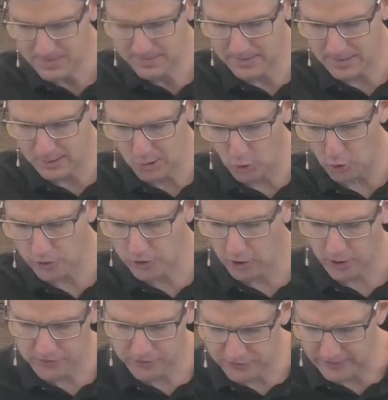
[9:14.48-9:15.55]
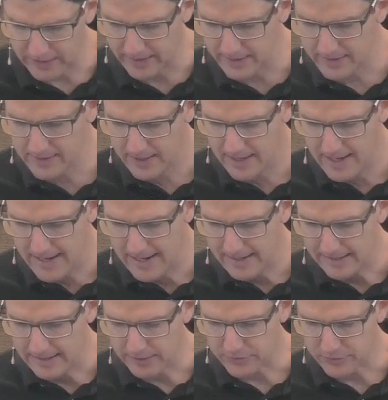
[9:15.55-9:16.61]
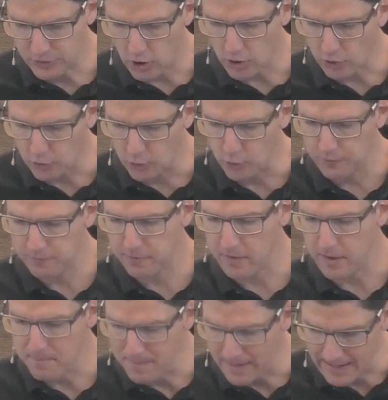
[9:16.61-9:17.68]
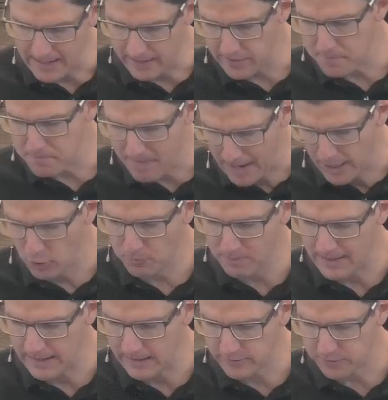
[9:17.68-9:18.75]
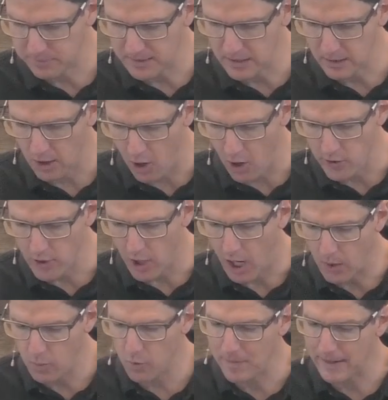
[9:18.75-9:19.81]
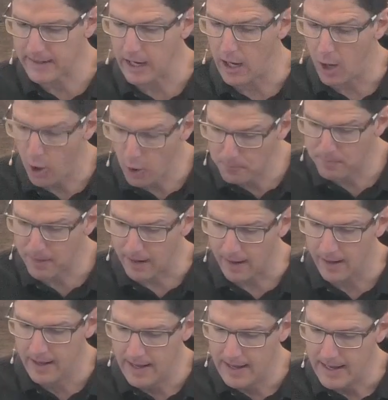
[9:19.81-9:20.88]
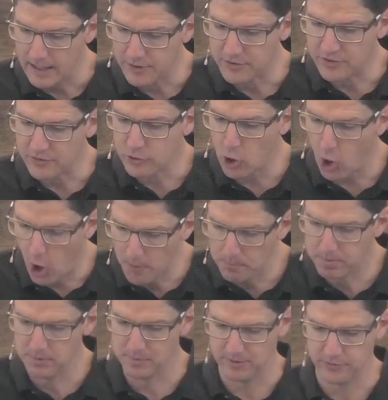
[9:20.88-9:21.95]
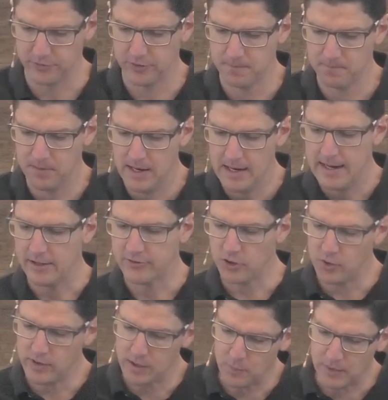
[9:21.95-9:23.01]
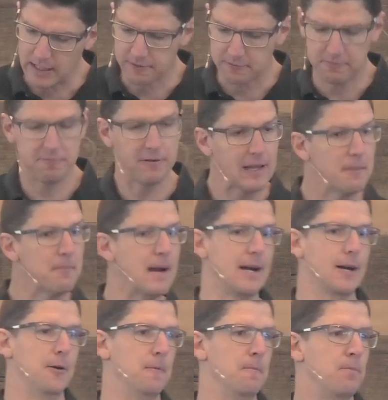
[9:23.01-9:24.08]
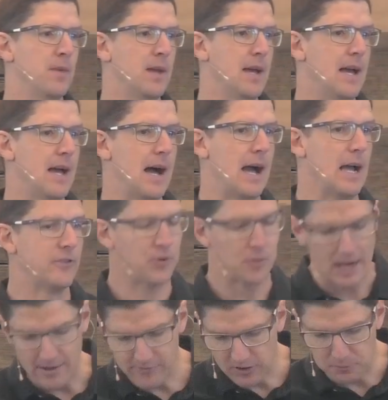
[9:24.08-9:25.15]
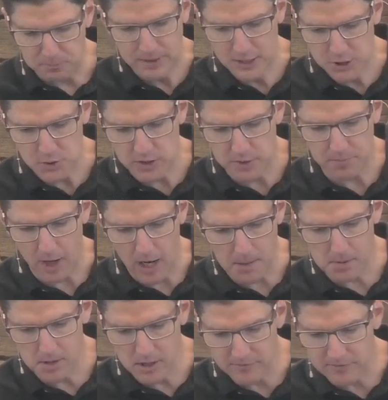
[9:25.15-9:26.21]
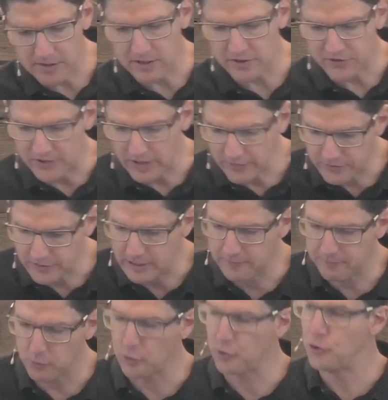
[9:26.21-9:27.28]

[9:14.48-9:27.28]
Then the Lord God said, It's not good for the man, the male man, to be alone. I will make a helper as his complement. And so then we get female. Uh, and so we have this picture in the Bible of the necessity for